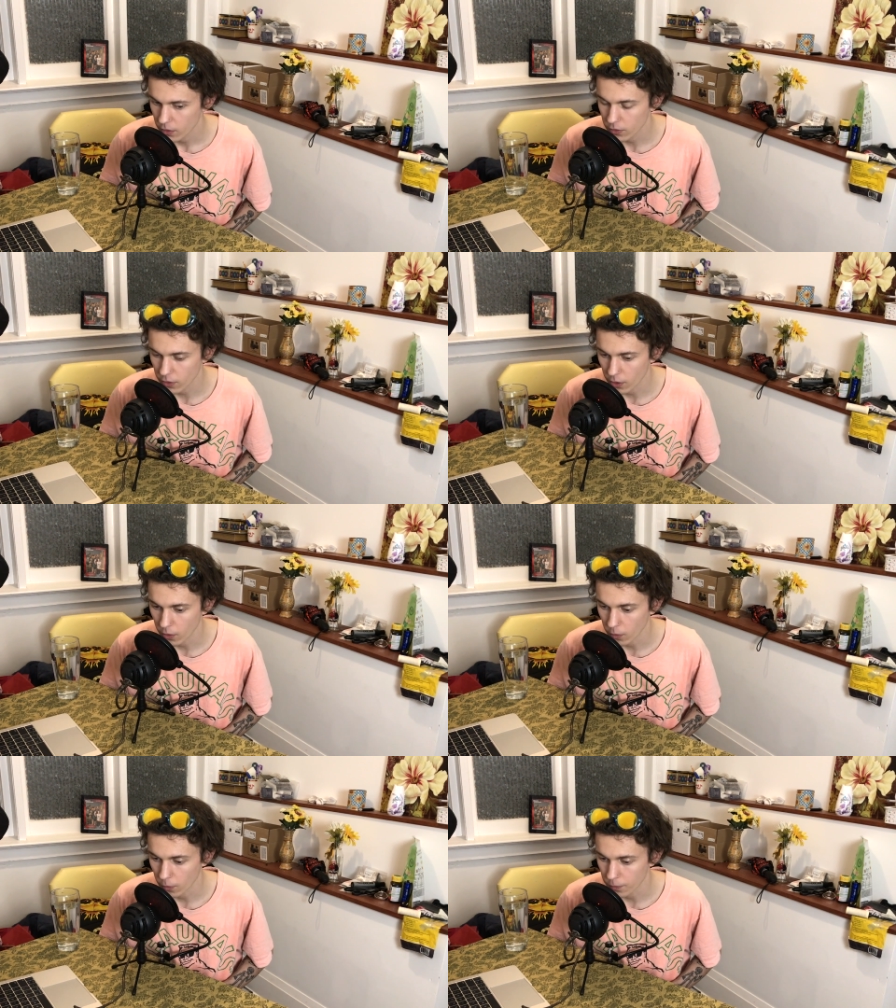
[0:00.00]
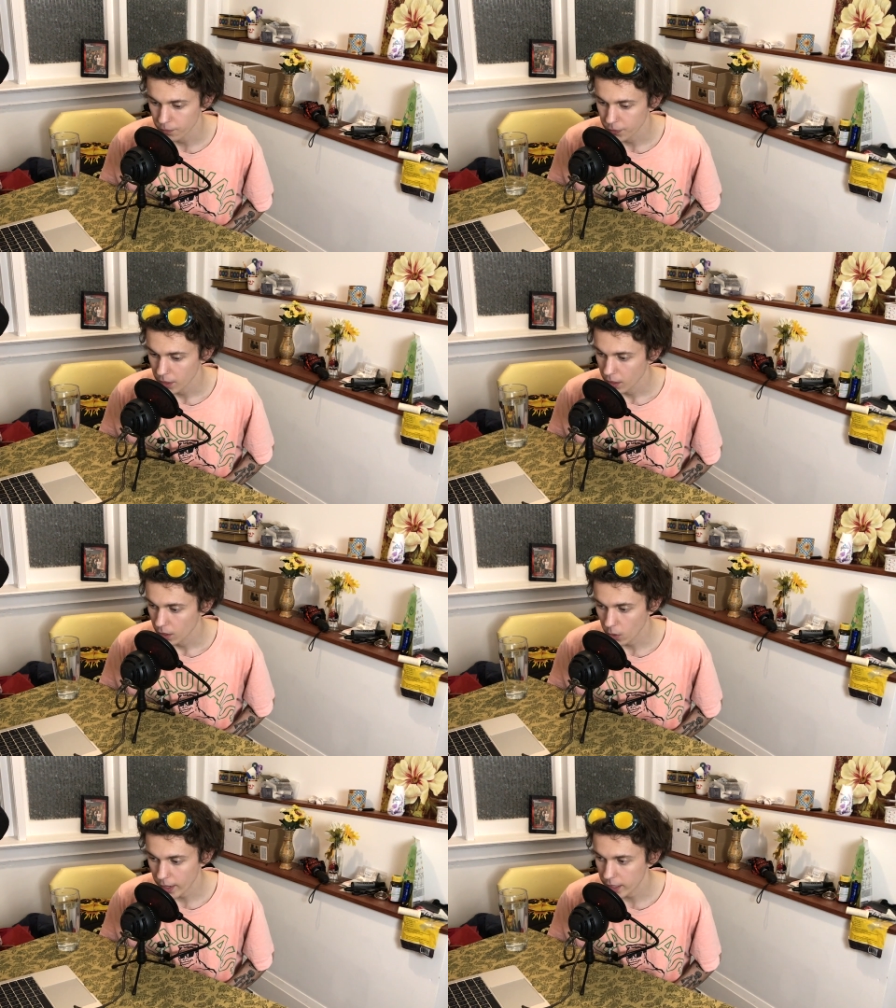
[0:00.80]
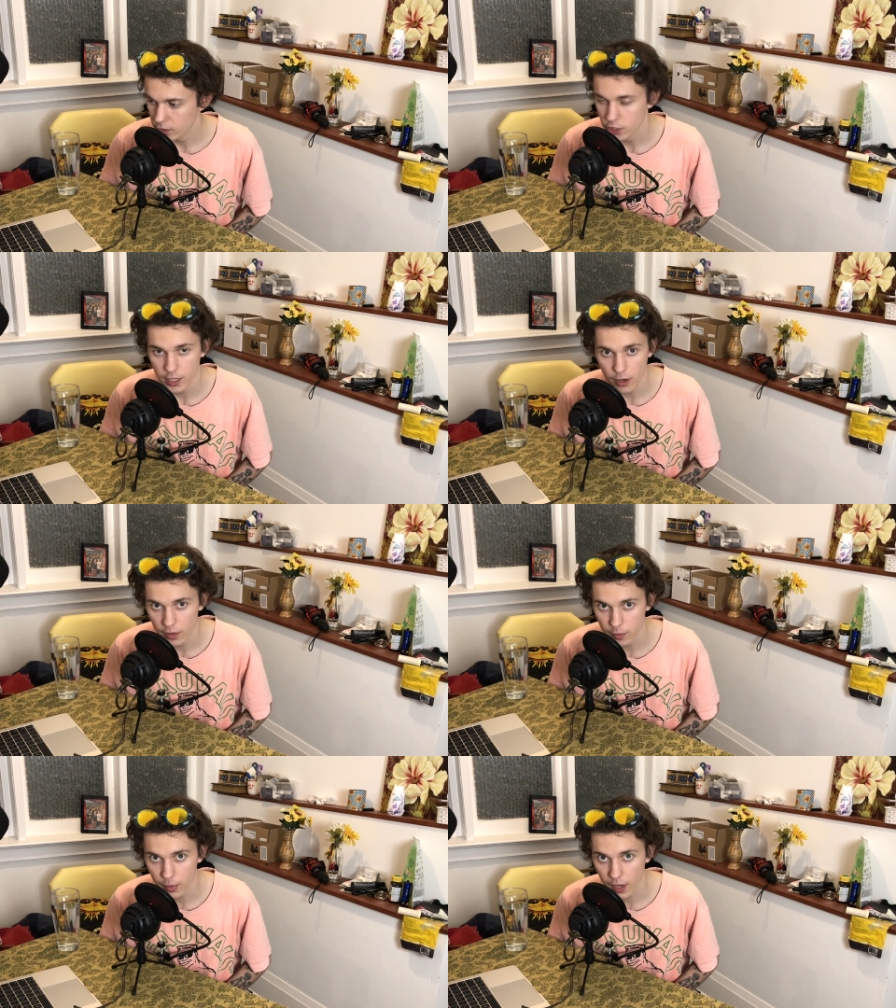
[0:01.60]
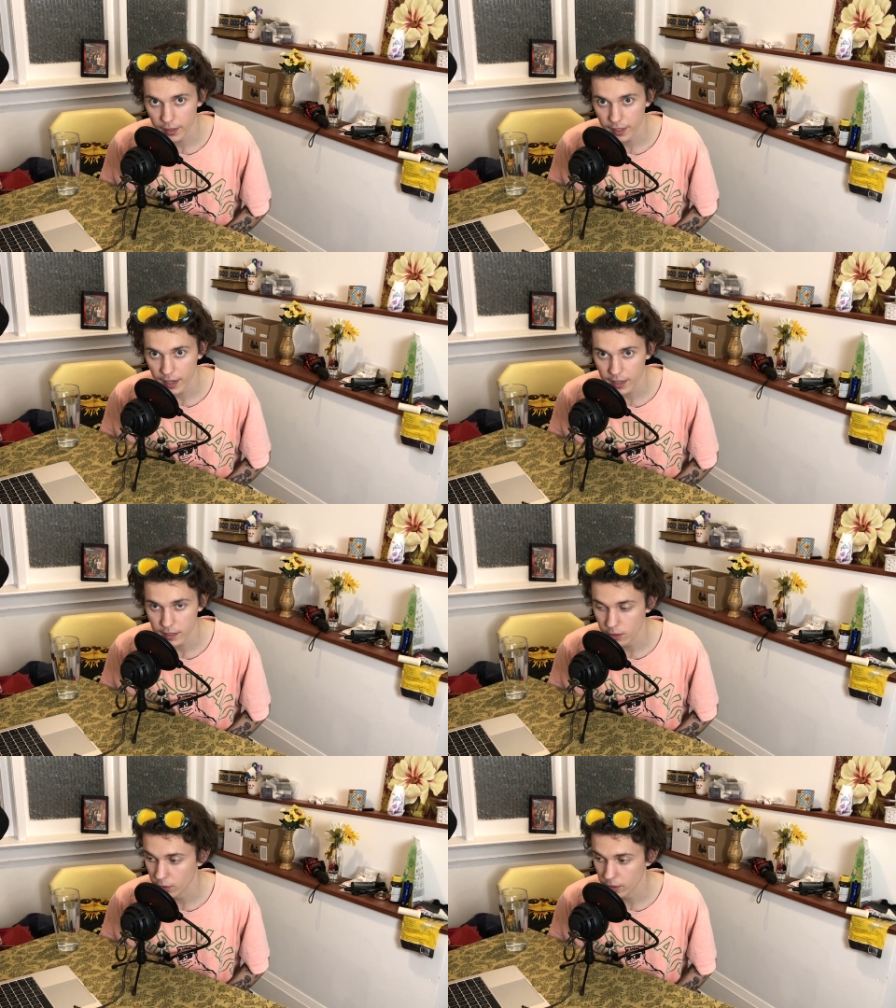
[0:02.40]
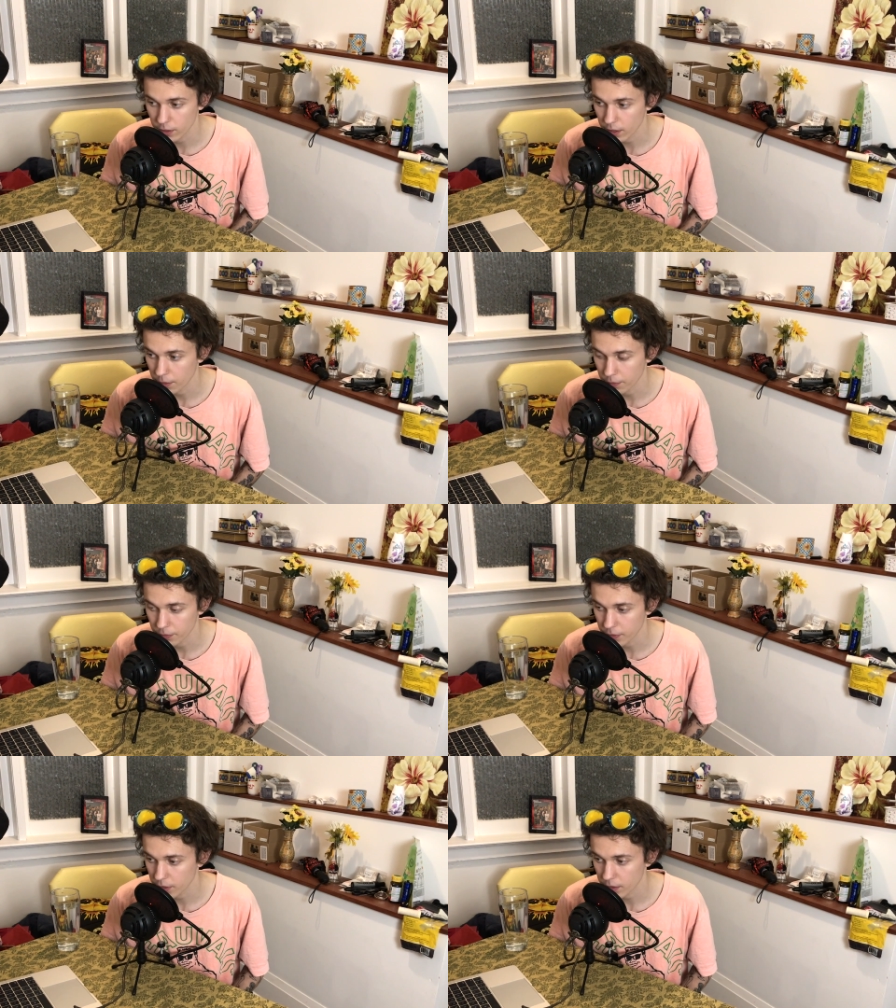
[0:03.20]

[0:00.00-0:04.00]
So go ahead and share this podcast. The only um,